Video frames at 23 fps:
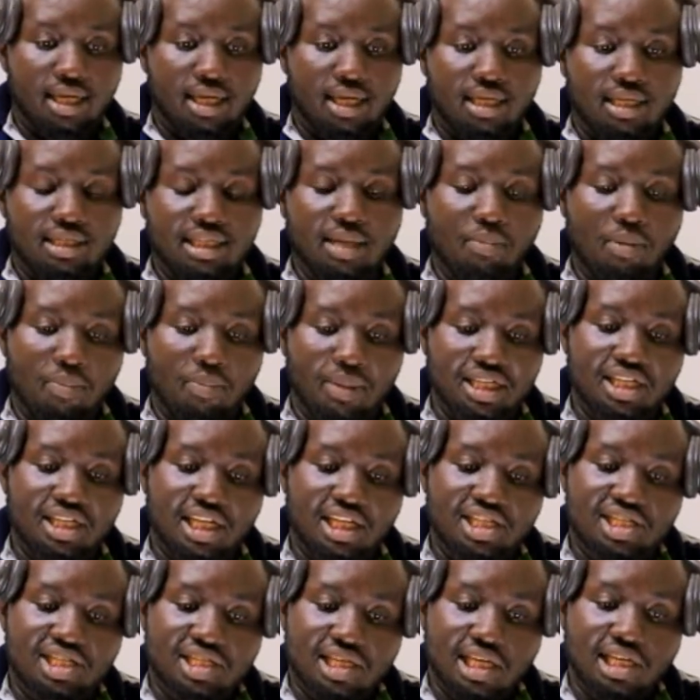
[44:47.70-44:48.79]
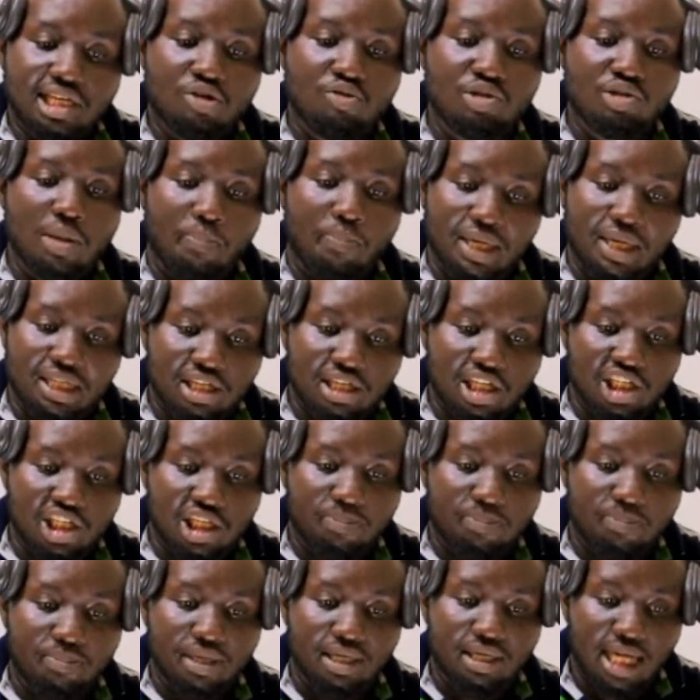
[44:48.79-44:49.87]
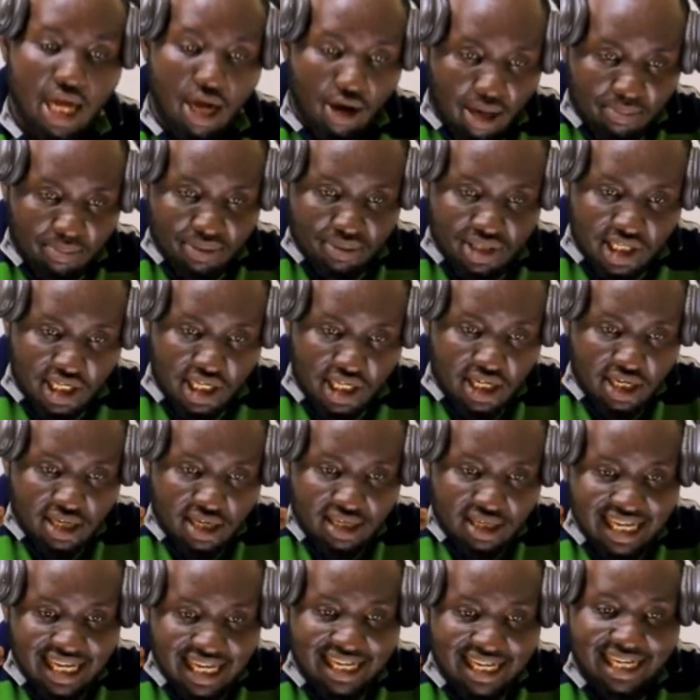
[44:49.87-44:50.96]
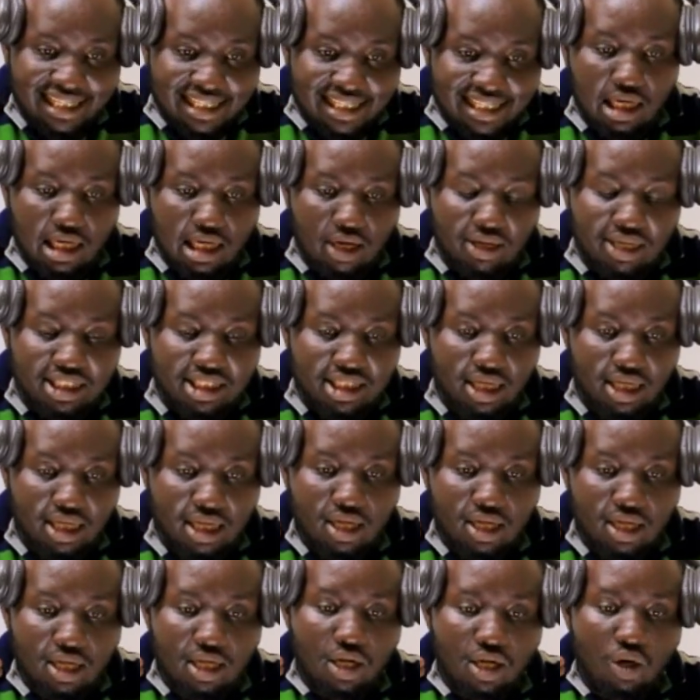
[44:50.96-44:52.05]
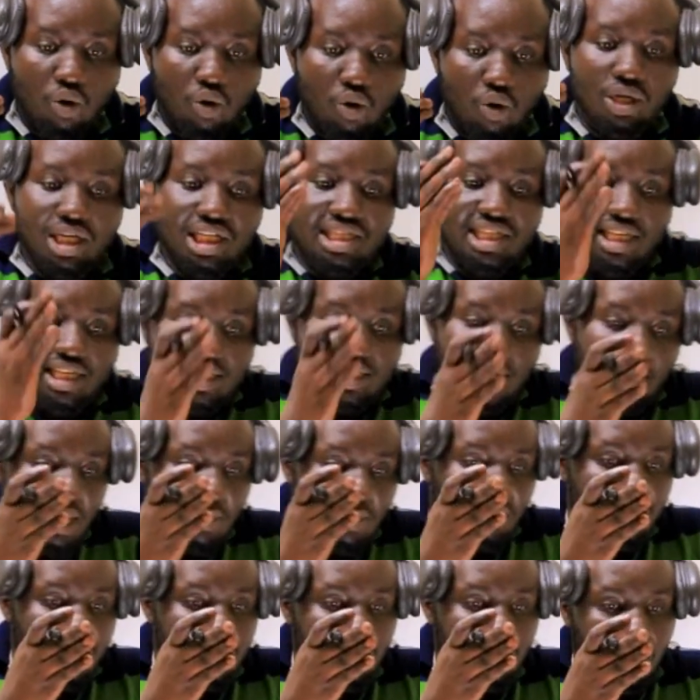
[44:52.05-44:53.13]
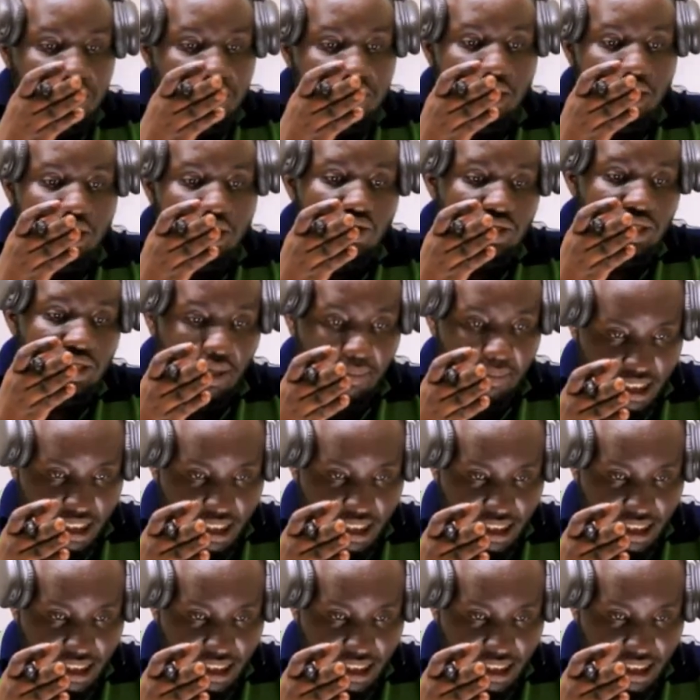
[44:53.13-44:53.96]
The moment it started with a partnership, now I'm seeing director's allowance. What is the examiner basically trying to tell me?